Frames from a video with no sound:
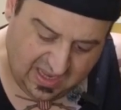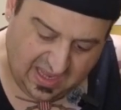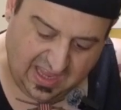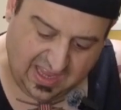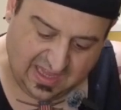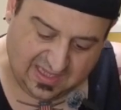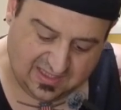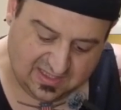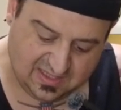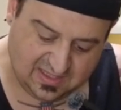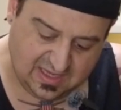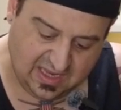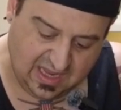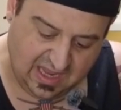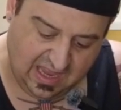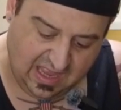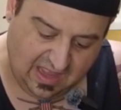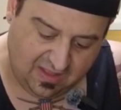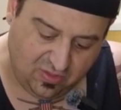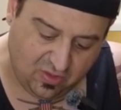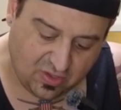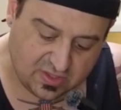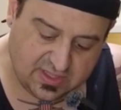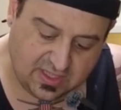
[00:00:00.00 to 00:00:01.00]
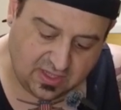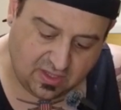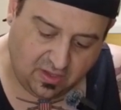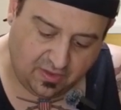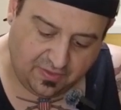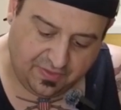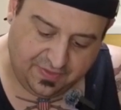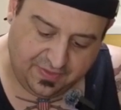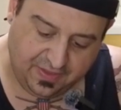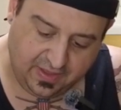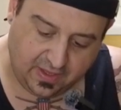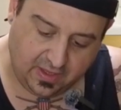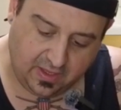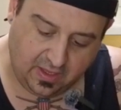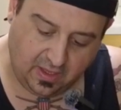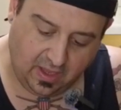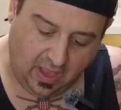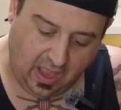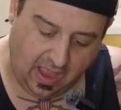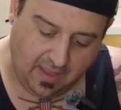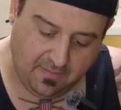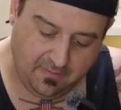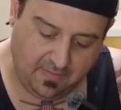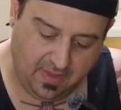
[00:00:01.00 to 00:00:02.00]
It looks a little thick.
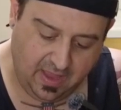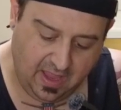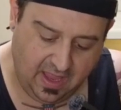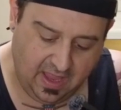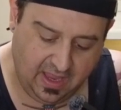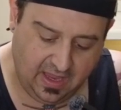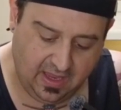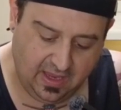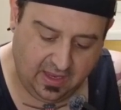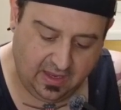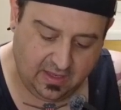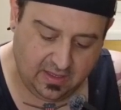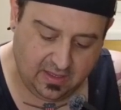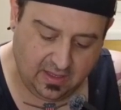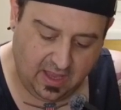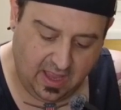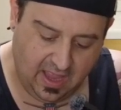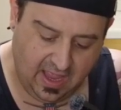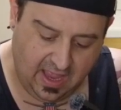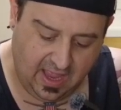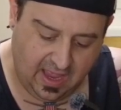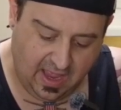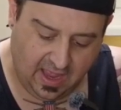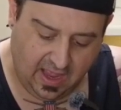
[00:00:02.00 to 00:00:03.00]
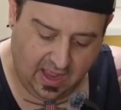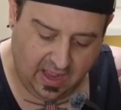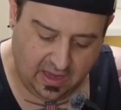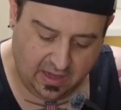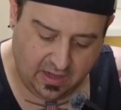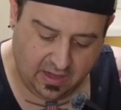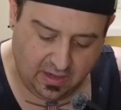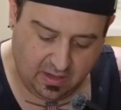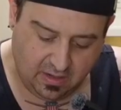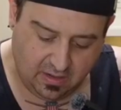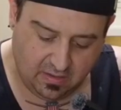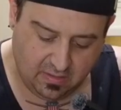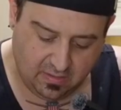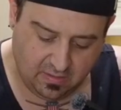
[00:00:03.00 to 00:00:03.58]
I may add